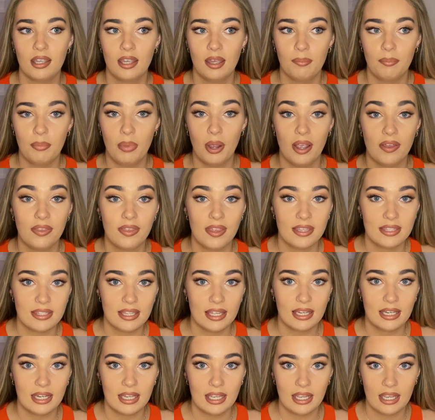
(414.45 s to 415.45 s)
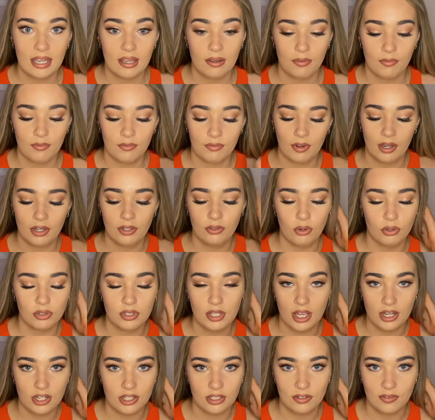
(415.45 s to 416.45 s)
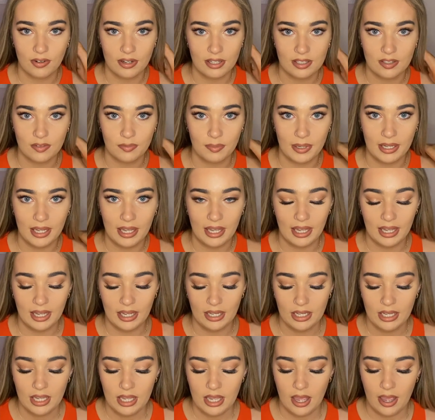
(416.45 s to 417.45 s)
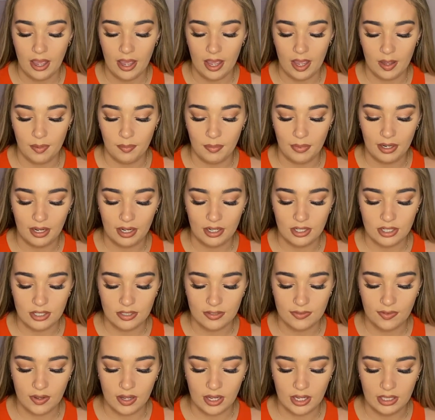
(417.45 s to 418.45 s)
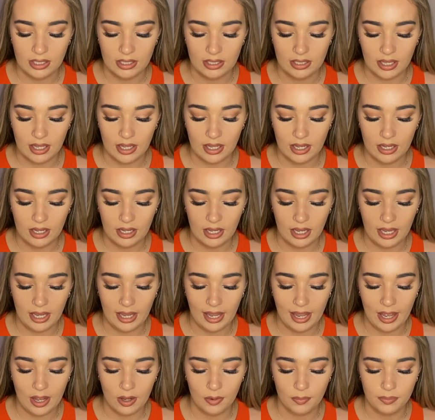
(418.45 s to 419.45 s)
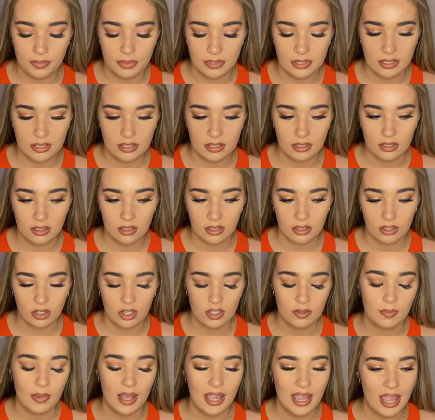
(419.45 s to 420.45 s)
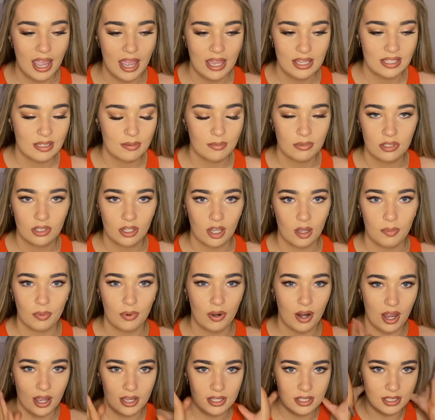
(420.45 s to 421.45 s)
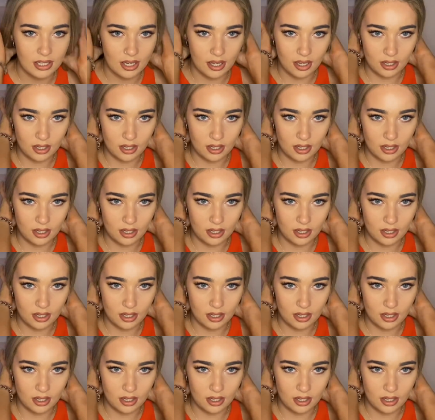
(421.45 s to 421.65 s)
put this in it and not touch the rest of my hair, and I just find that it helps because my hair seems to go brassier